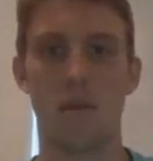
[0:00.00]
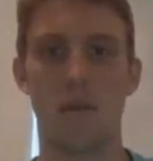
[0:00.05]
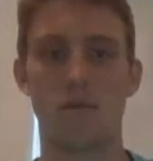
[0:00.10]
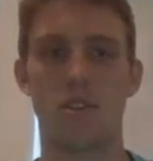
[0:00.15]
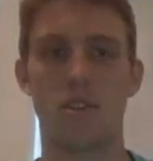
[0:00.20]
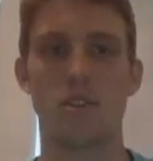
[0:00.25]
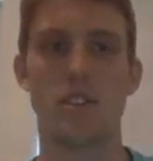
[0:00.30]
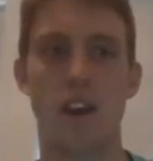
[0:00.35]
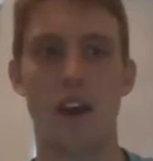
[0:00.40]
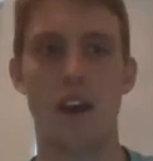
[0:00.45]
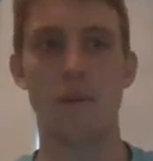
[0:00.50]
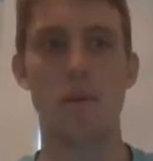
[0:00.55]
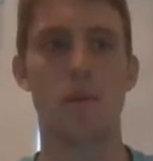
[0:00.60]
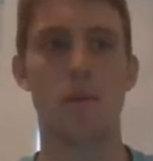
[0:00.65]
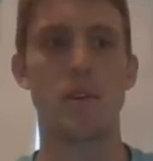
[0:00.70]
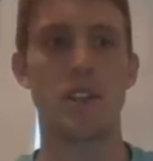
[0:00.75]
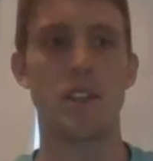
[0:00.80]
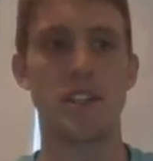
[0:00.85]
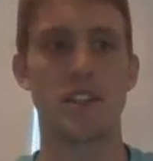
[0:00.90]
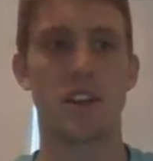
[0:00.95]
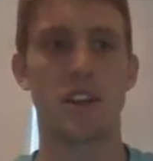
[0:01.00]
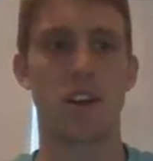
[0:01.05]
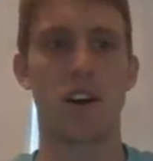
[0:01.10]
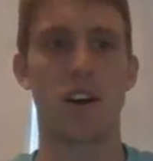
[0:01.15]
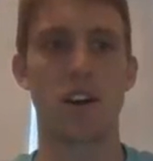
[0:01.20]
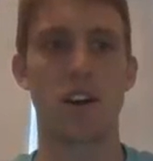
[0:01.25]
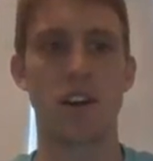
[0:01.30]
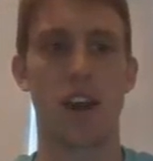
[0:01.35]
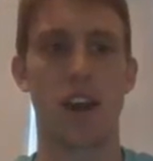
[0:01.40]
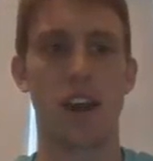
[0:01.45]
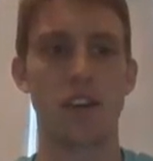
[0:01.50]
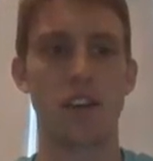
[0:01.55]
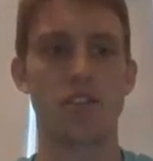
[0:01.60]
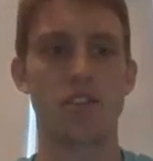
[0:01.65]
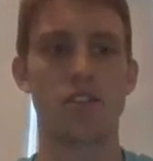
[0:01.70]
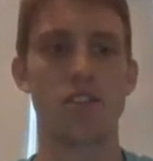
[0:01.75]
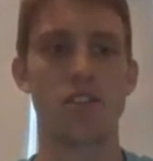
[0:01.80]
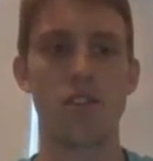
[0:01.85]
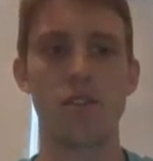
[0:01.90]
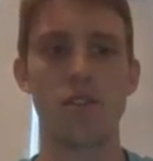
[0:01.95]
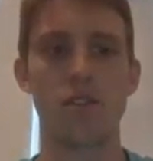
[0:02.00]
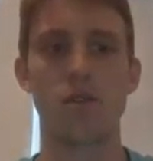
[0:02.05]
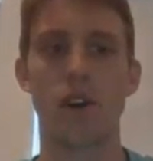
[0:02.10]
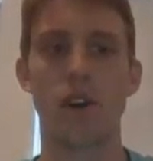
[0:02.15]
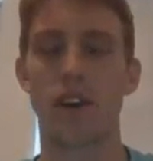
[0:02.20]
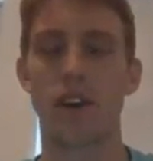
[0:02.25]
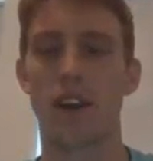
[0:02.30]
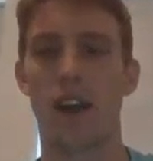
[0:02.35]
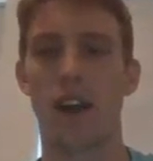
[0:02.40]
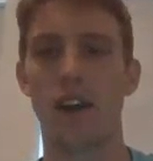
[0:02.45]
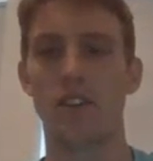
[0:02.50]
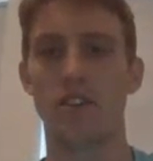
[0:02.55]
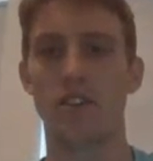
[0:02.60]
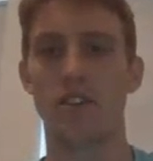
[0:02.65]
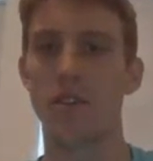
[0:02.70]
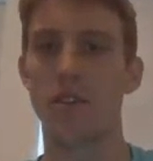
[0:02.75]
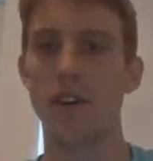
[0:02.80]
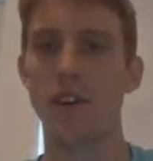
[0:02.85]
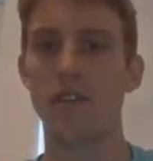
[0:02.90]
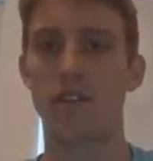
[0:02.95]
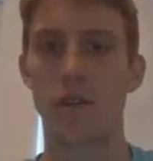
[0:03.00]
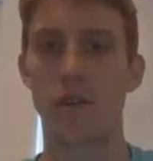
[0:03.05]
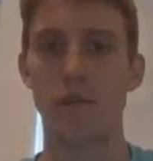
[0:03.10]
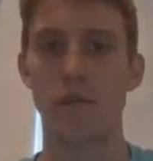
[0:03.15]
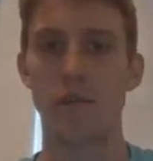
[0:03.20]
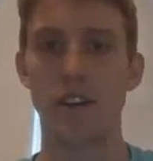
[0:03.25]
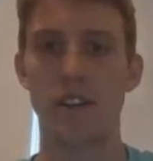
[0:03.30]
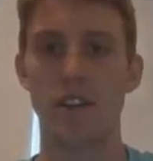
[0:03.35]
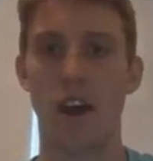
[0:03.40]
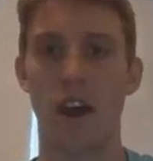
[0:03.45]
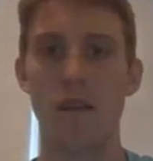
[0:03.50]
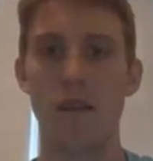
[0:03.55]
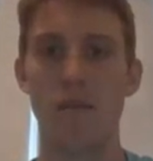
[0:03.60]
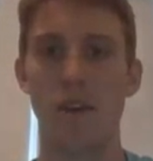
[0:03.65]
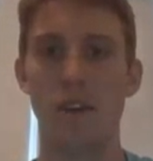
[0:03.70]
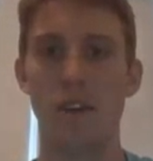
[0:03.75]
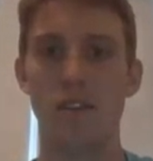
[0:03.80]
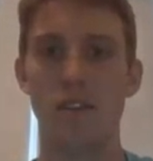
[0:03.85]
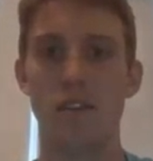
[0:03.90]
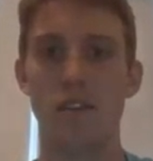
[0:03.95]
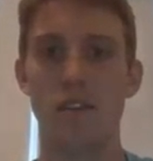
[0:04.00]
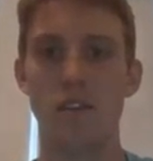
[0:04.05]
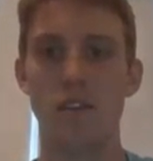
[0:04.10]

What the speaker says: So today I'll be presenting on Case 2 and Case 3 from the assignment.